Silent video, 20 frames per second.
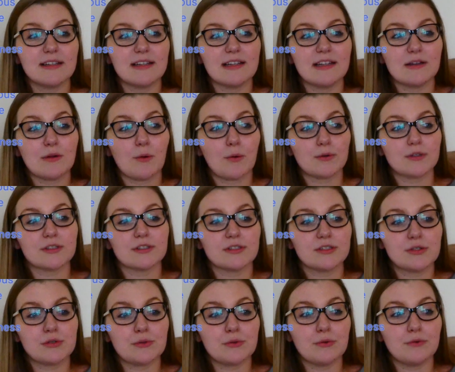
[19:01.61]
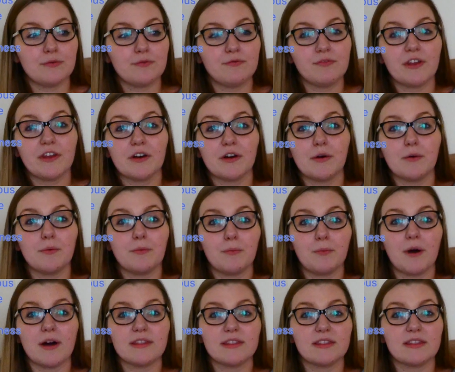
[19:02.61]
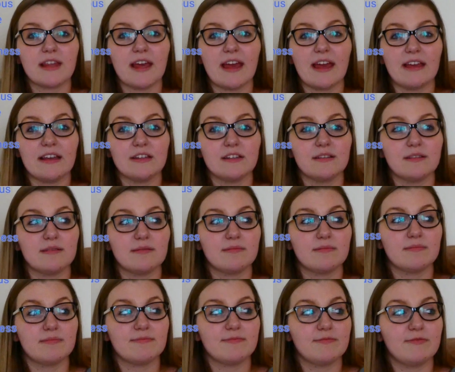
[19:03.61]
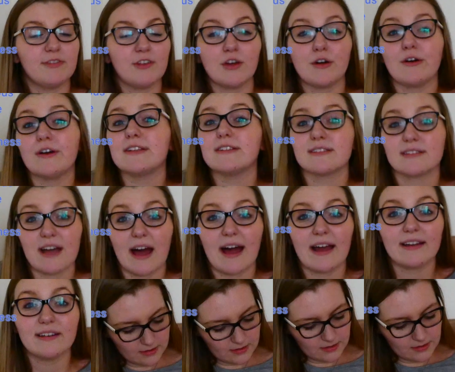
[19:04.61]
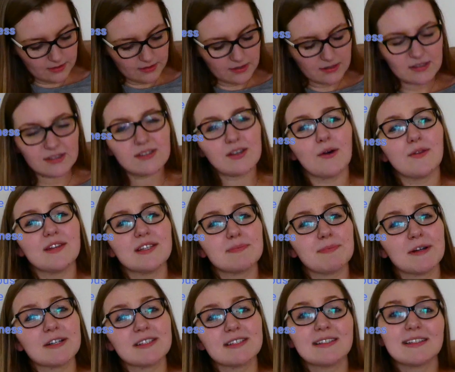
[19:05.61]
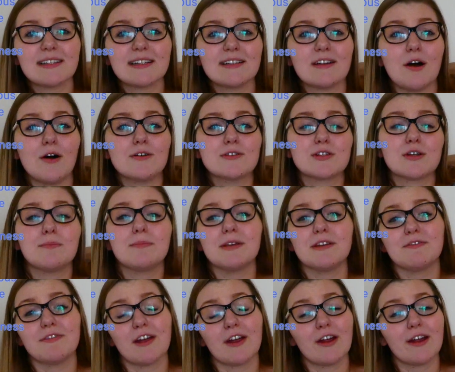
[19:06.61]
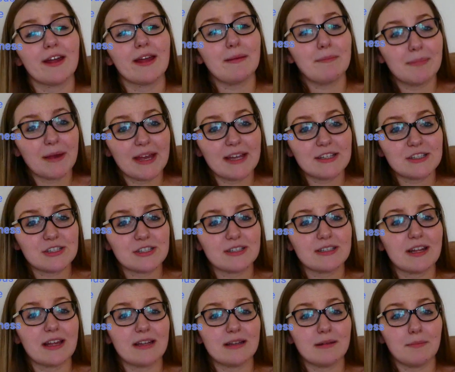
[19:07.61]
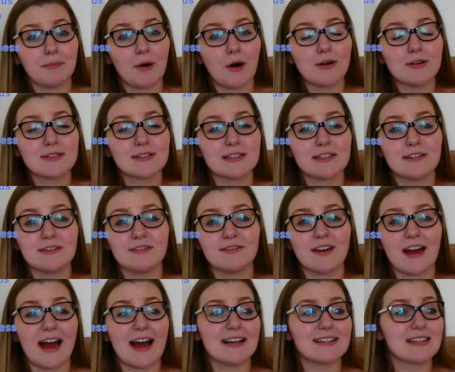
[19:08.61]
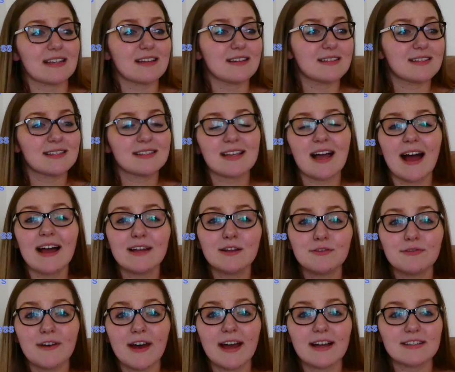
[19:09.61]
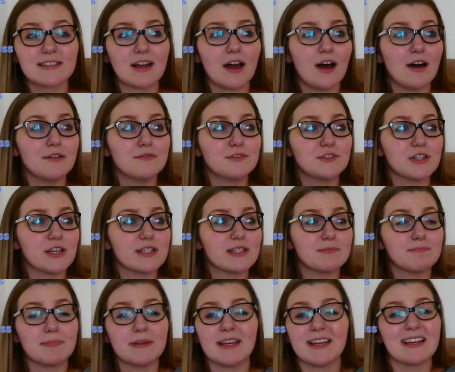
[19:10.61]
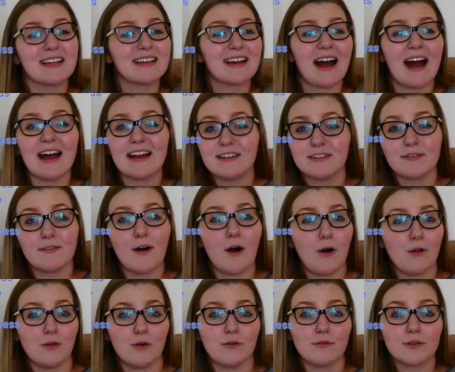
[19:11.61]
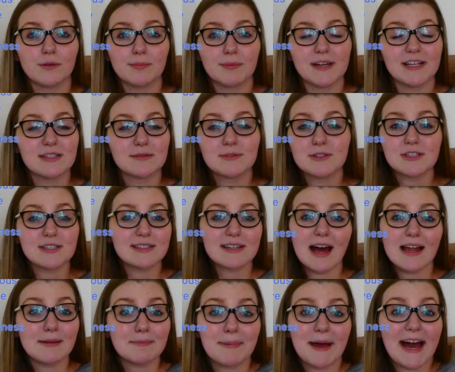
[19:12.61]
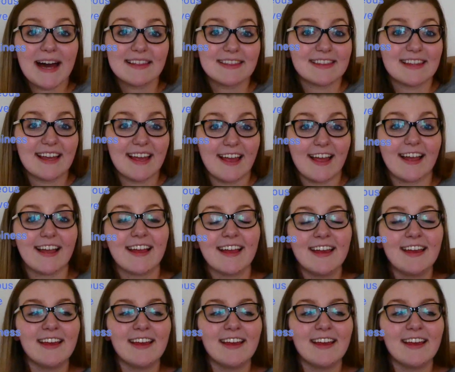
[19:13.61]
in order to feel what they feel inside. So this person can also be very impatient and impulsive as a side effect of just being kind of all over the place, which is not a bad thing.